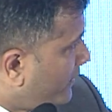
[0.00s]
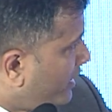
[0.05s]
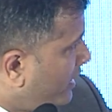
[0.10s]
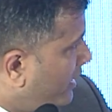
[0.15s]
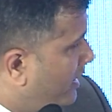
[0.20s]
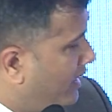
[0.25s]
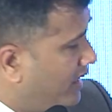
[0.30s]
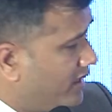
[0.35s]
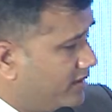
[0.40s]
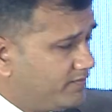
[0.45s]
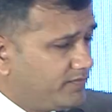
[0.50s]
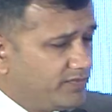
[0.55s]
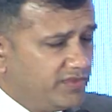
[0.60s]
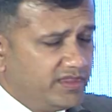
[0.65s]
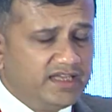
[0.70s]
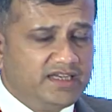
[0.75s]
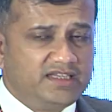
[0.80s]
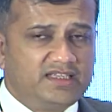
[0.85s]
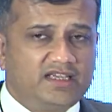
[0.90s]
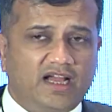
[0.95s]

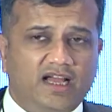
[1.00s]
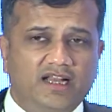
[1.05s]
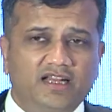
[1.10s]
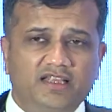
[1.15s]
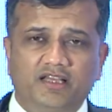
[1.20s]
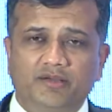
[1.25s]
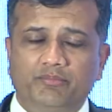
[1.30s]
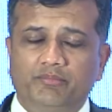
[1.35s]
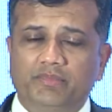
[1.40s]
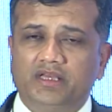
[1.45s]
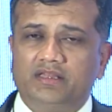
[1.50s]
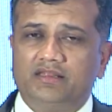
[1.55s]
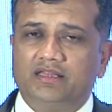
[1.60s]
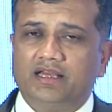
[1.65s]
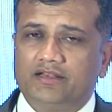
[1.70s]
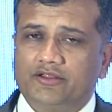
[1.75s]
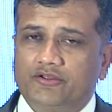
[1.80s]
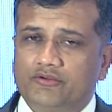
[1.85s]
There is another myth that,